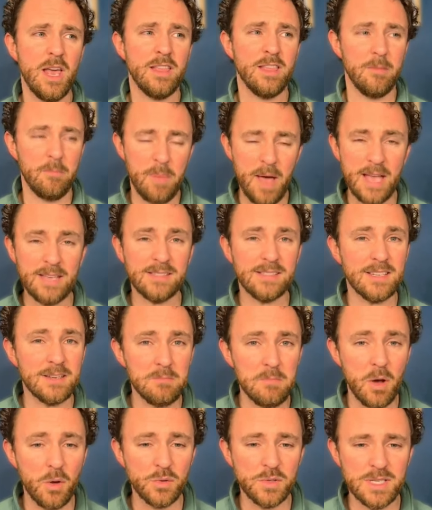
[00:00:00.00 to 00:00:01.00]
the best
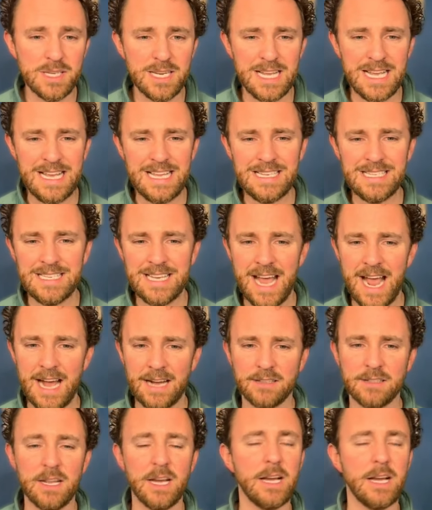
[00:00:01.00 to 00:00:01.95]
and most intact.